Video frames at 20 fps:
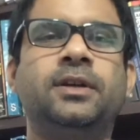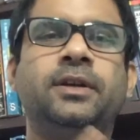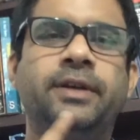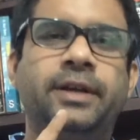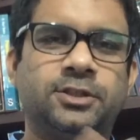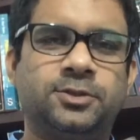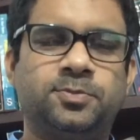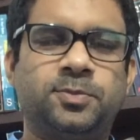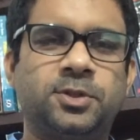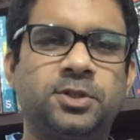
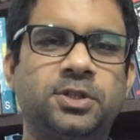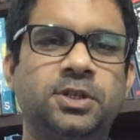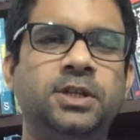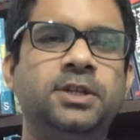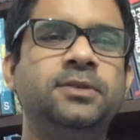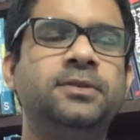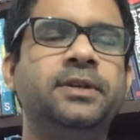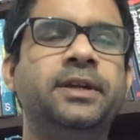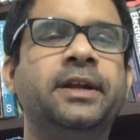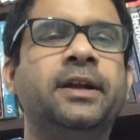
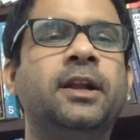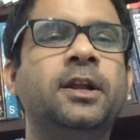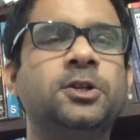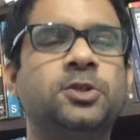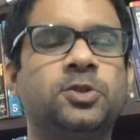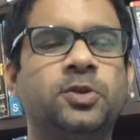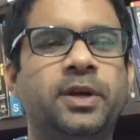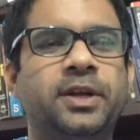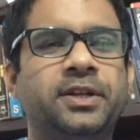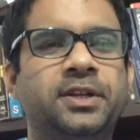especially
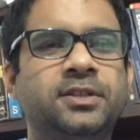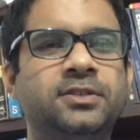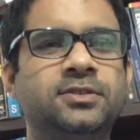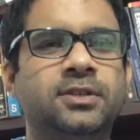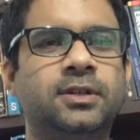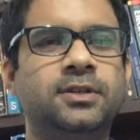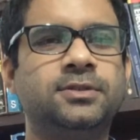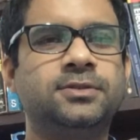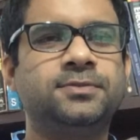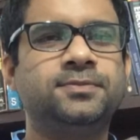English writing
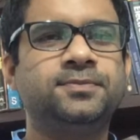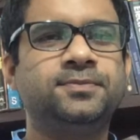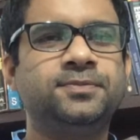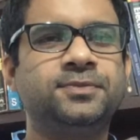skills.